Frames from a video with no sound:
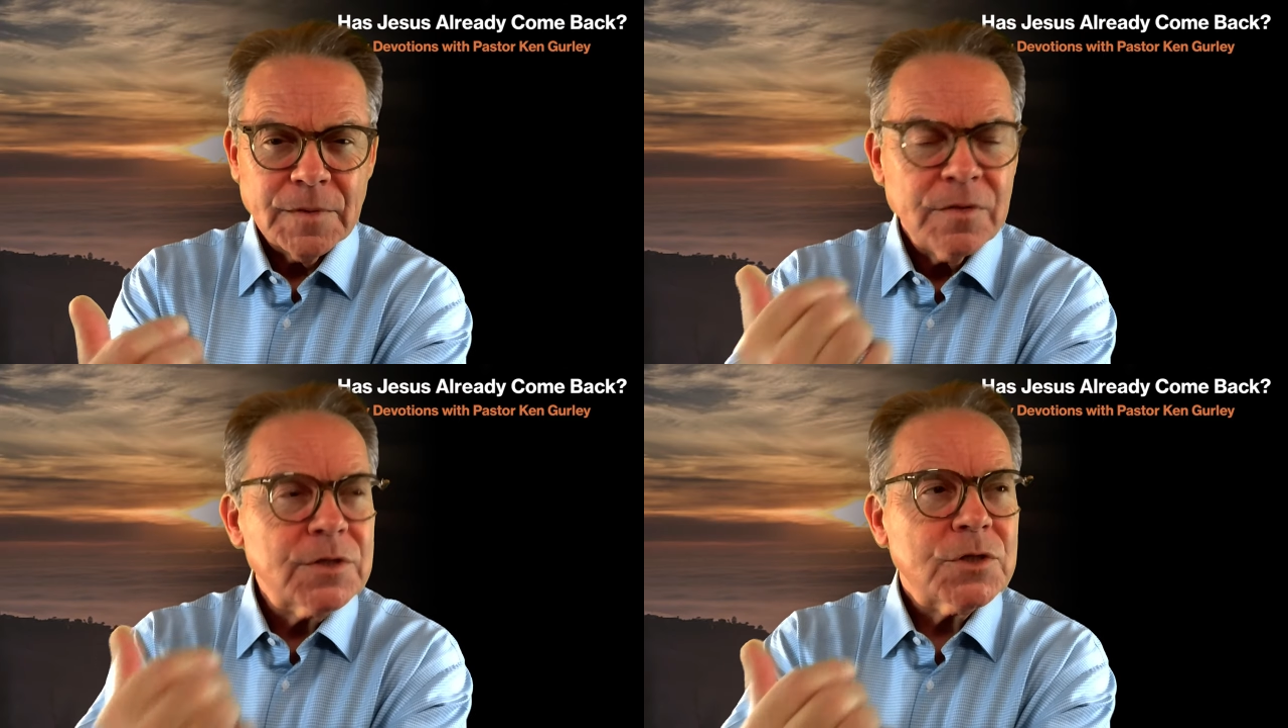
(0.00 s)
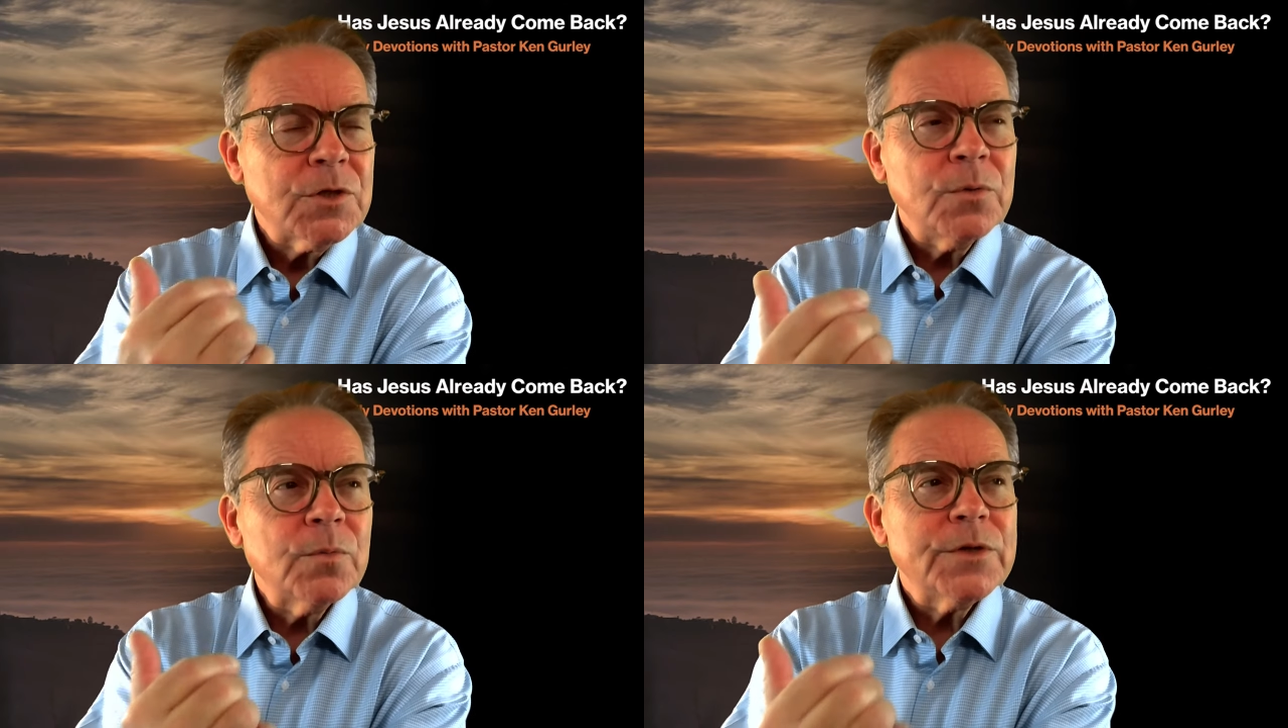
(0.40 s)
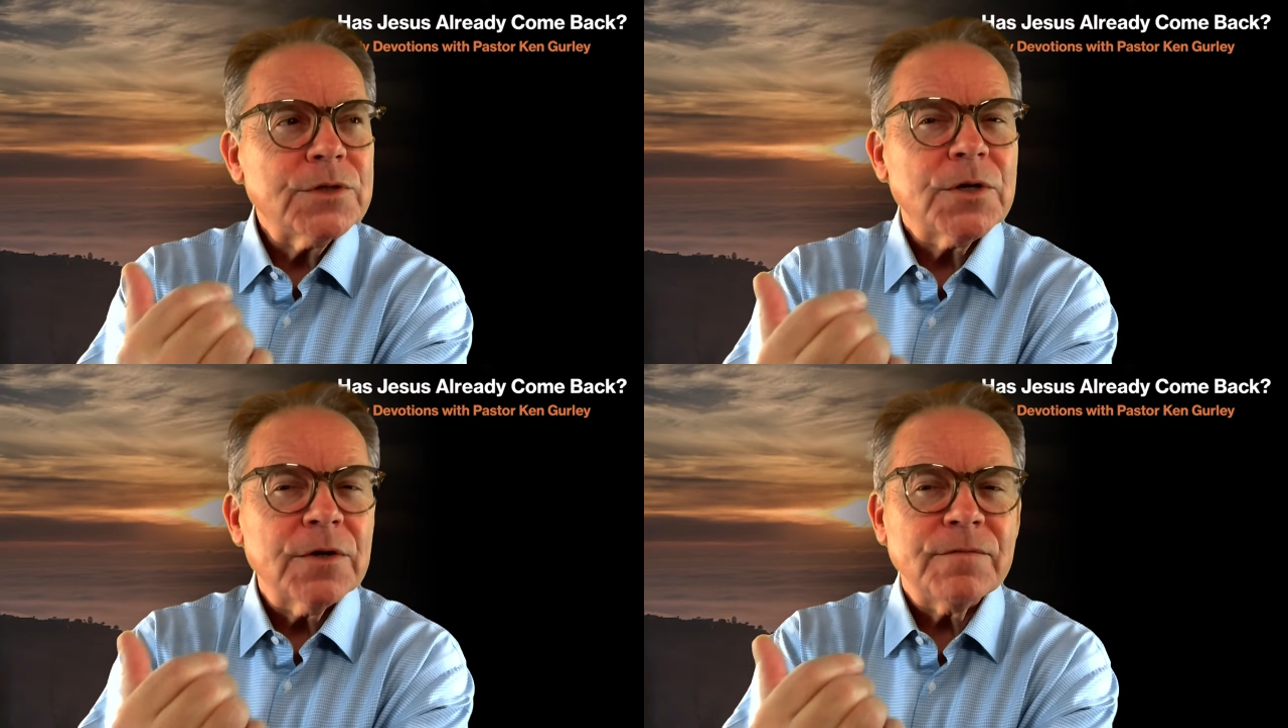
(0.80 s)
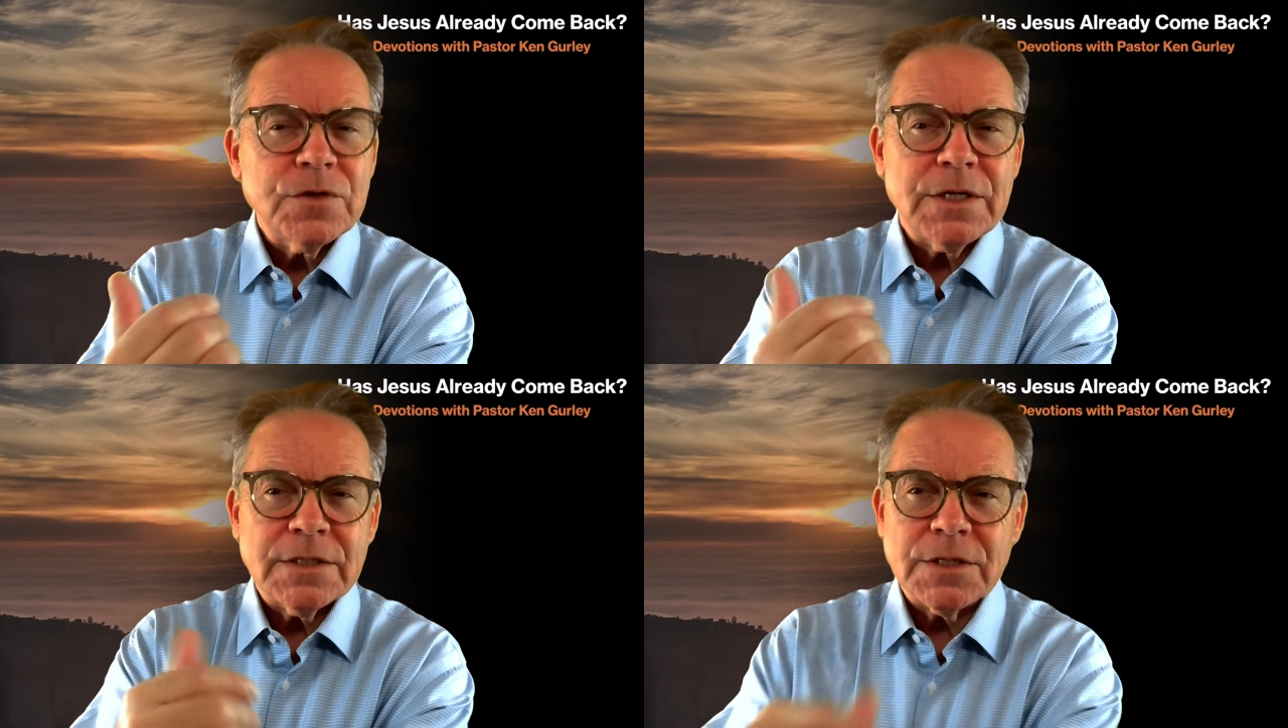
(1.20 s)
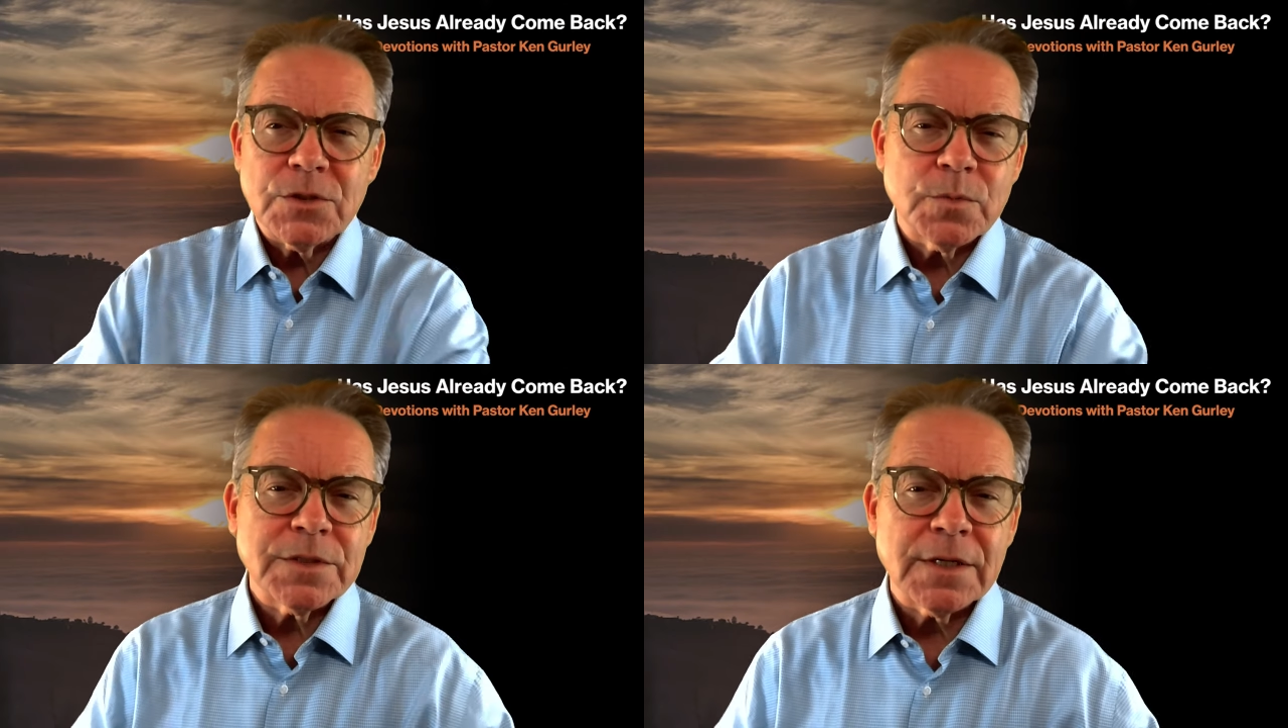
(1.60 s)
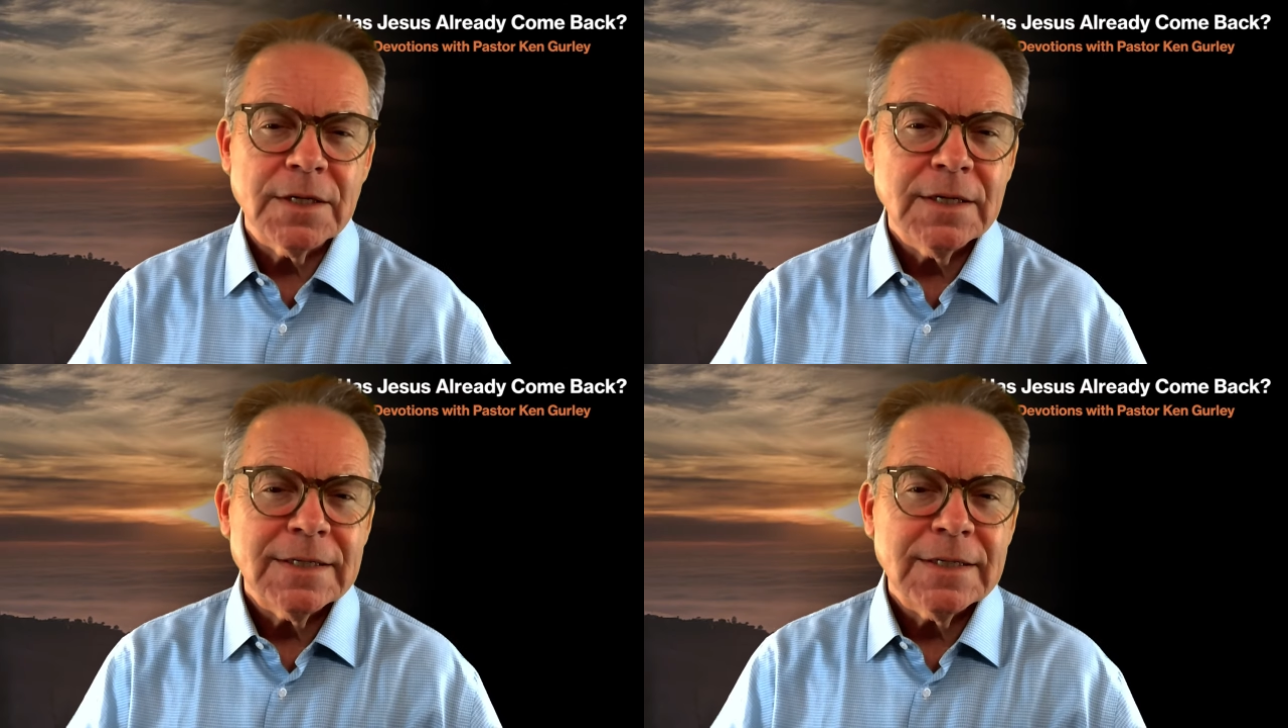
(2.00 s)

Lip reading: The soon return of Jesus was a